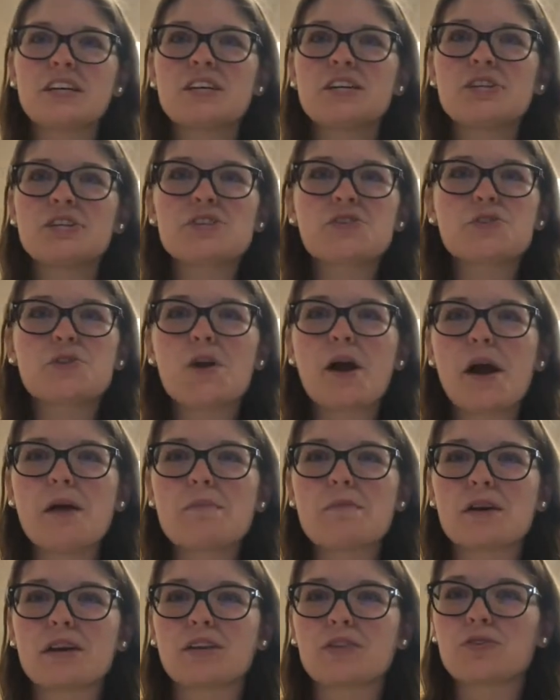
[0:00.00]

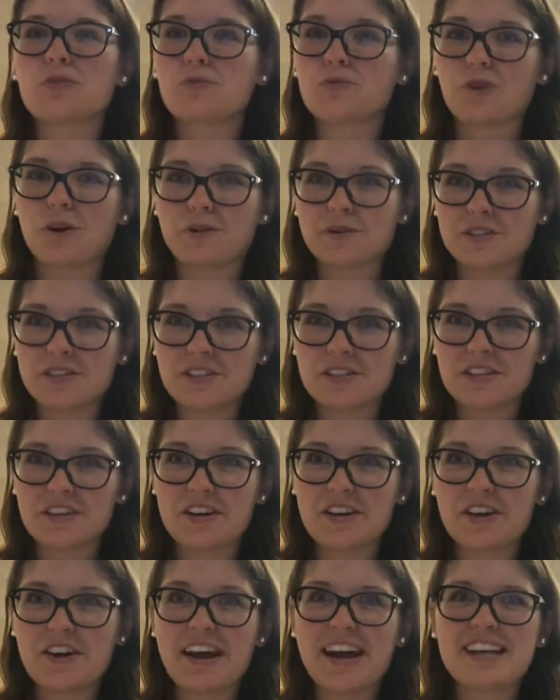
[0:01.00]
Describing the roses
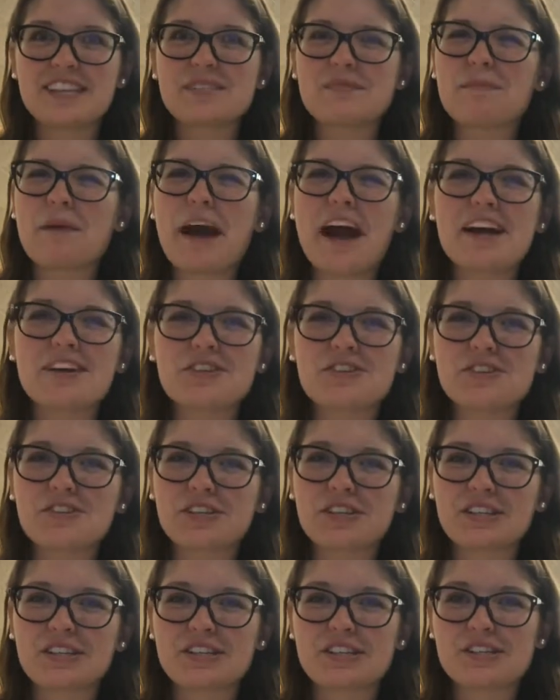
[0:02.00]
here as
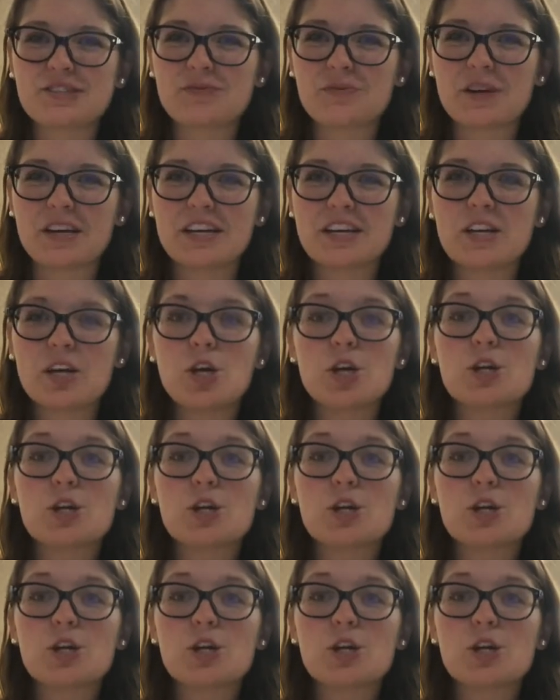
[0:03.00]
passionately sweet